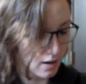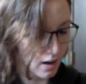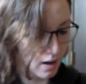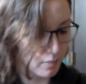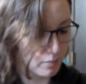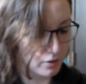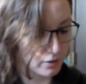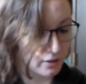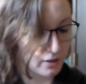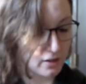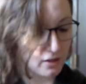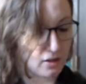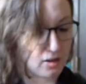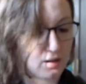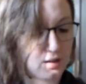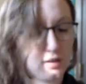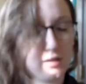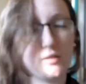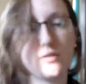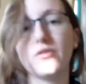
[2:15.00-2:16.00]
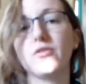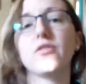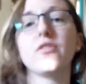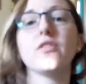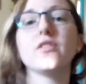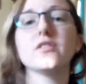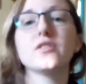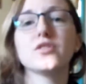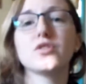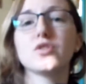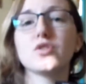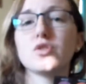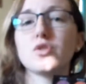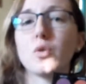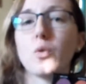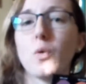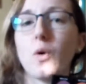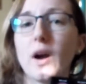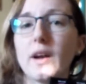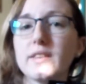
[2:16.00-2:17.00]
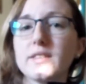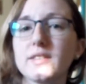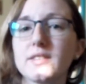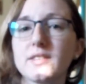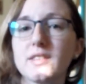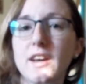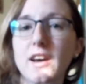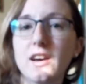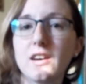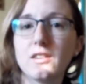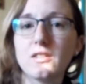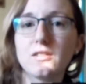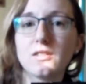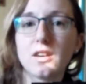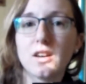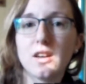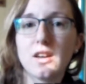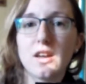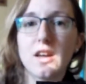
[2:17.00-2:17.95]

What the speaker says: I believe, twice now.